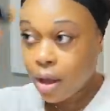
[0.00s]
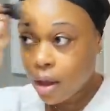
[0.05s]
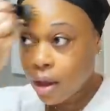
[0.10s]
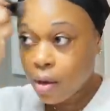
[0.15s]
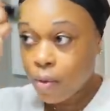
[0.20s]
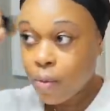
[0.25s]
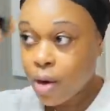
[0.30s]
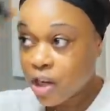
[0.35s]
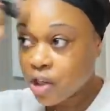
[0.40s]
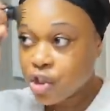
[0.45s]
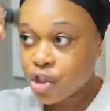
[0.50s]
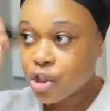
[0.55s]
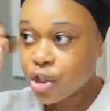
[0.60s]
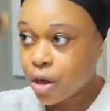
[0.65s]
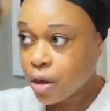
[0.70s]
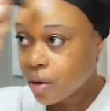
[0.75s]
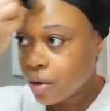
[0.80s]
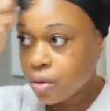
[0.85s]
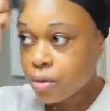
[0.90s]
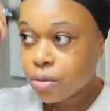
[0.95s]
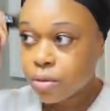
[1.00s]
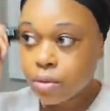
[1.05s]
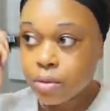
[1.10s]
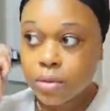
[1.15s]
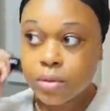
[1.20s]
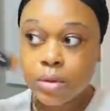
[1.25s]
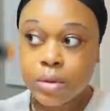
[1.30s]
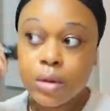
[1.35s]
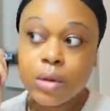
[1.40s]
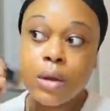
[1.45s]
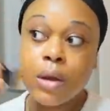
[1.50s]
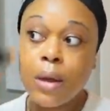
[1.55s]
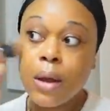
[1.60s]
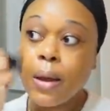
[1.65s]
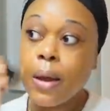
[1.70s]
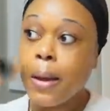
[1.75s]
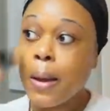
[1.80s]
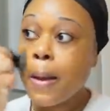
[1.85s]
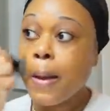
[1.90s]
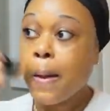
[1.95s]
and watch shows
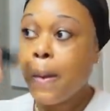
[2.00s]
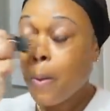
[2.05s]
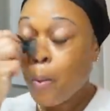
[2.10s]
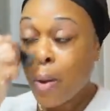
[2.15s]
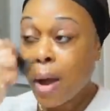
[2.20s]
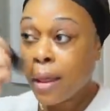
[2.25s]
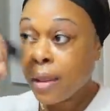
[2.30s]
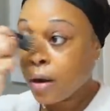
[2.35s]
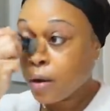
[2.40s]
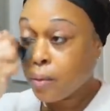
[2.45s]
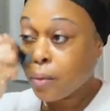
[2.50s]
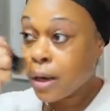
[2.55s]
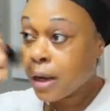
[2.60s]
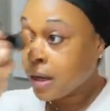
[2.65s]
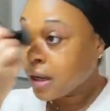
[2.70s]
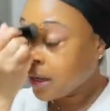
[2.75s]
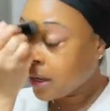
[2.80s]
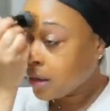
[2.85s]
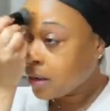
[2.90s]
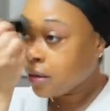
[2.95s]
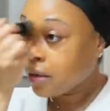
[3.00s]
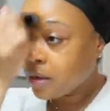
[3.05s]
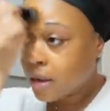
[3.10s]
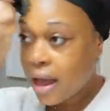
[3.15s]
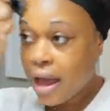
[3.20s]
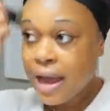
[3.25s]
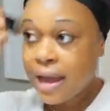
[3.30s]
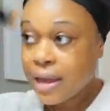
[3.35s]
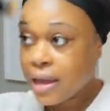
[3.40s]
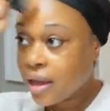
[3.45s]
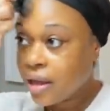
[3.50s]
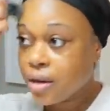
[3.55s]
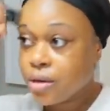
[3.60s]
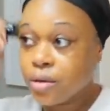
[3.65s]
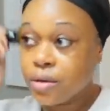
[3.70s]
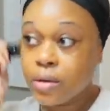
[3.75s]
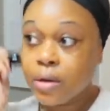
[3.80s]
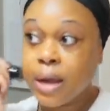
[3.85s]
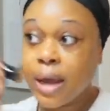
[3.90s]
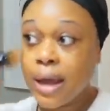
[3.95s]
while they're running. I can't
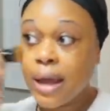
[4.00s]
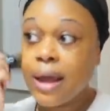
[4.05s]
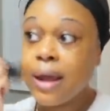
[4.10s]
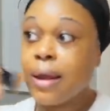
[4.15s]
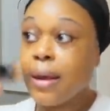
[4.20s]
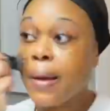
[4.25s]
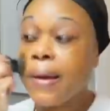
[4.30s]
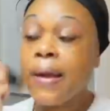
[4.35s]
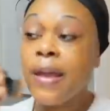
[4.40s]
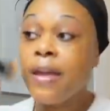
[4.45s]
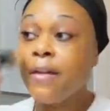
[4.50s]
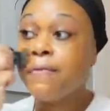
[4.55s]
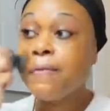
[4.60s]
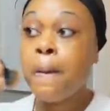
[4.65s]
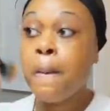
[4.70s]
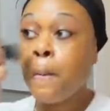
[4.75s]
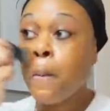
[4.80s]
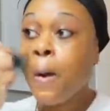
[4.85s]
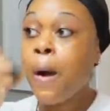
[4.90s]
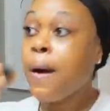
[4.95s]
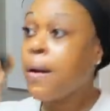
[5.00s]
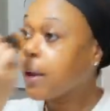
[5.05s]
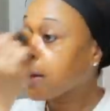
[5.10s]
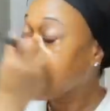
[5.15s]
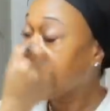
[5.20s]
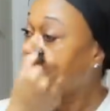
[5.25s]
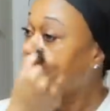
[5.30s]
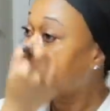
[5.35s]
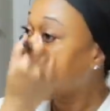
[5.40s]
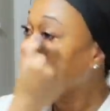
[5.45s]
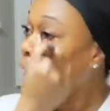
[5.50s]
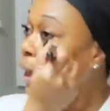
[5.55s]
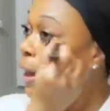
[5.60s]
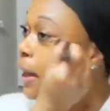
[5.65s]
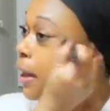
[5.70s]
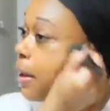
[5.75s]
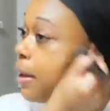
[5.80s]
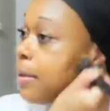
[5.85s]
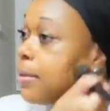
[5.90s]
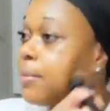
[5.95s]
do that. If I'm walking, I
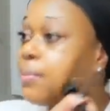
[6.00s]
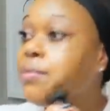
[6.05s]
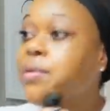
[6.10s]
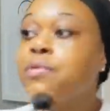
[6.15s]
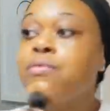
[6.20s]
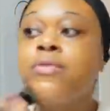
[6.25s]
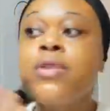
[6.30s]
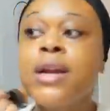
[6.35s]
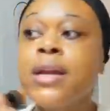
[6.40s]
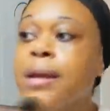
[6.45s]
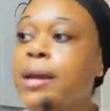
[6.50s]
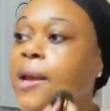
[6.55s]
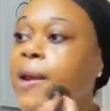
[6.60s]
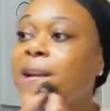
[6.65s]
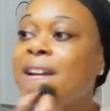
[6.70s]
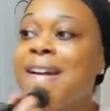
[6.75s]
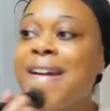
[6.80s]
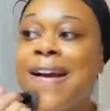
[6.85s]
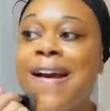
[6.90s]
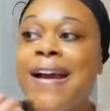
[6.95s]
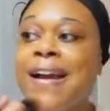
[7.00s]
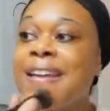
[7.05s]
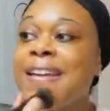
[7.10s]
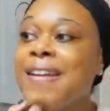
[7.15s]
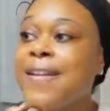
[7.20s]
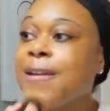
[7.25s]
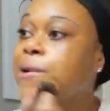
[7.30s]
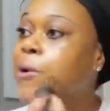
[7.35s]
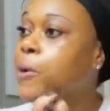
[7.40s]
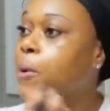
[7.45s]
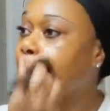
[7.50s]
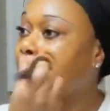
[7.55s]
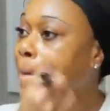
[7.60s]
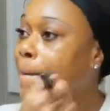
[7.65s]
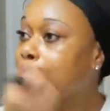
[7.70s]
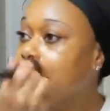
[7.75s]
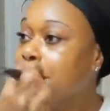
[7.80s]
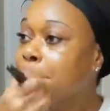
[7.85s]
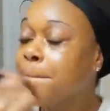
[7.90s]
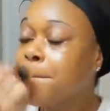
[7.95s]
can, but running, I can't do it.
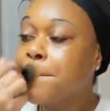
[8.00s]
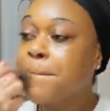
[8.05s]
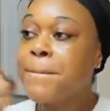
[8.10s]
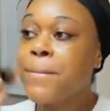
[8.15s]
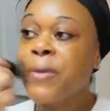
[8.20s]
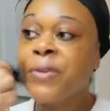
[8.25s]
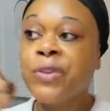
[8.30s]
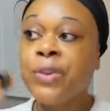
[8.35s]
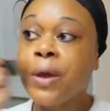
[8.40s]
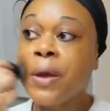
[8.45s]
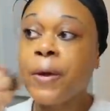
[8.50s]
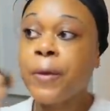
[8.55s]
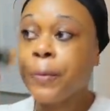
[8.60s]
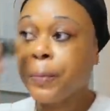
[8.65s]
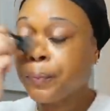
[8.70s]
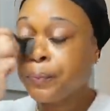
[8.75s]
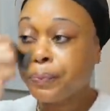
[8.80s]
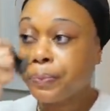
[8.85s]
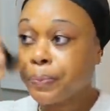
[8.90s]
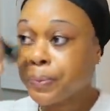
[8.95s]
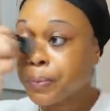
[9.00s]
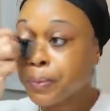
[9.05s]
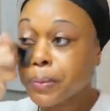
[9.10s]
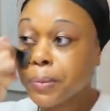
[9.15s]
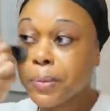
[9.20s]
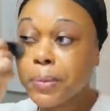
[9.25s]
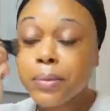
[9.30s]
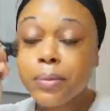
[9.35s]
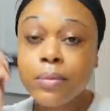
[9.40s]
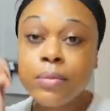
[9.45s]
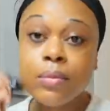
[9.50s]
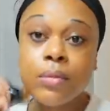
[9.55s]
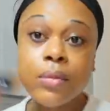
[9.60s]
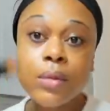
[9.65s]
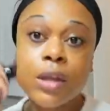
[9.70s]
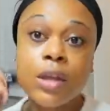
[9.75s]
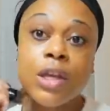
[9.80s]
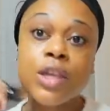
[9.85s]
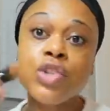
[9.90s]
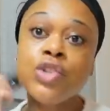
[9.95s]

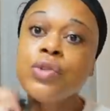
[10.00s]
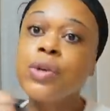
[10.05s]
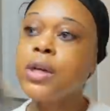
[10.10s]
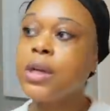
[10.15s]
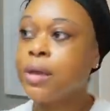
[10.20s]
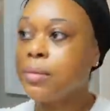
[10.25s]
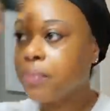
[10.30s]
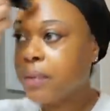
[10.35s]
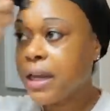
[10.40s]
So get you a good